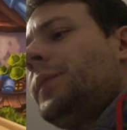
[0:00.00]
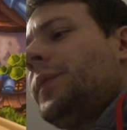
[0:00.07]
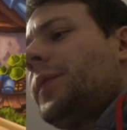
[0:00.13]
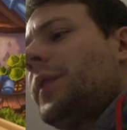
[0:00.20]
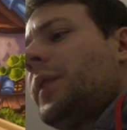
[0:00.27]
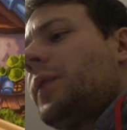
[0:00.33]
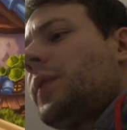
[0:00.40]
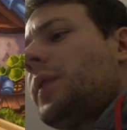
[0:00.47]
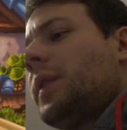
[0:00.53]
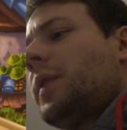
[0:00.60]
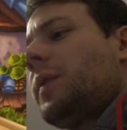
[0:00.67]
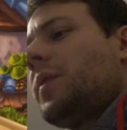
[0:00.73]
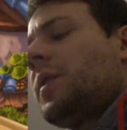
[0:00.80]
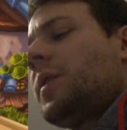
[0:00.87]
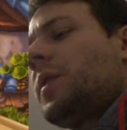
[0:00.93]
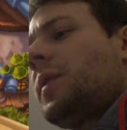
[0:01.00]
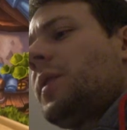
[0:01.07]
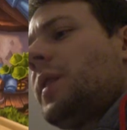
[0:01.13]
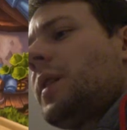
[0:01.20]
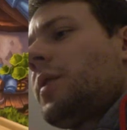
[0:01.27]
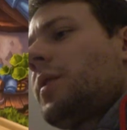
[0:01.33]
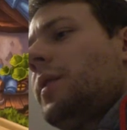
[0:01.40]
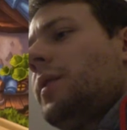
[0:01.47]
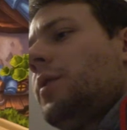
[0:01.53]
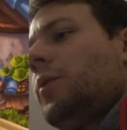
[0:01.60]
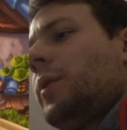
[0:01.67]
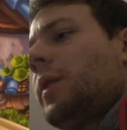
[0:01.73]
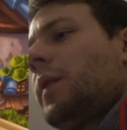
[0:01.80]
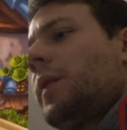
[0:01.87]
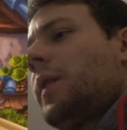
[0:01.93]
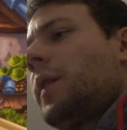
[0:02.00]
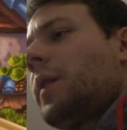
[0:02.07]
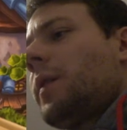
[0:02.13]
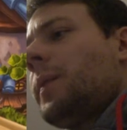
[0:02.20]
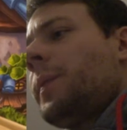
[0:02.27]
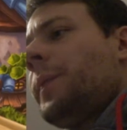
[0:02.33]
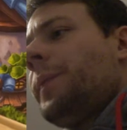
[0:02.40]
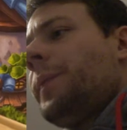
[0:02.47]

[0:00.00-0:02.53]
Fan of Knives, does it actually do anything?